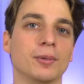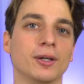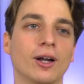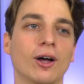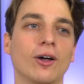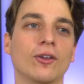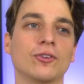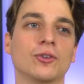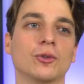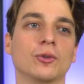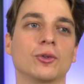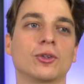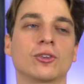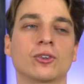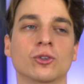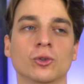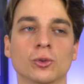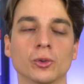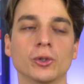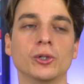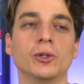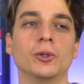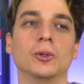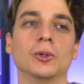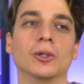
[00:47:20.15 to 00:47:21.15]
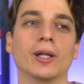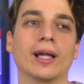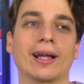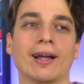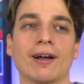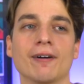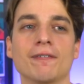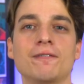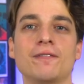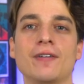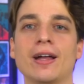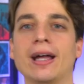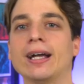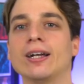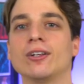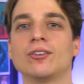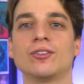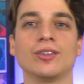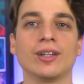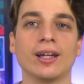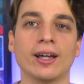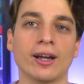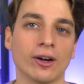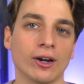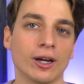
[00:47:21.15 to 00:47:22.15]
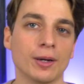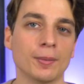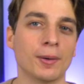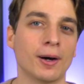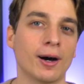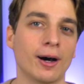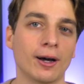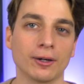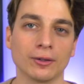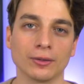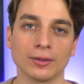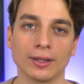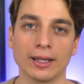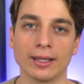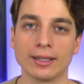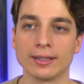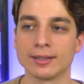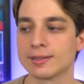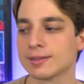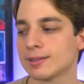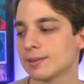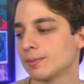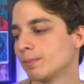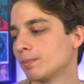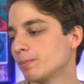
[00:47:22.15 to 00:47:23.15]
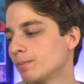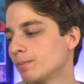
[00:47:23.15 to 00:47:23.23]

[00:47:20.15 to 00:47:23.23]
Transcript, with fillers: but also through like a fantasy Harry Potter lens.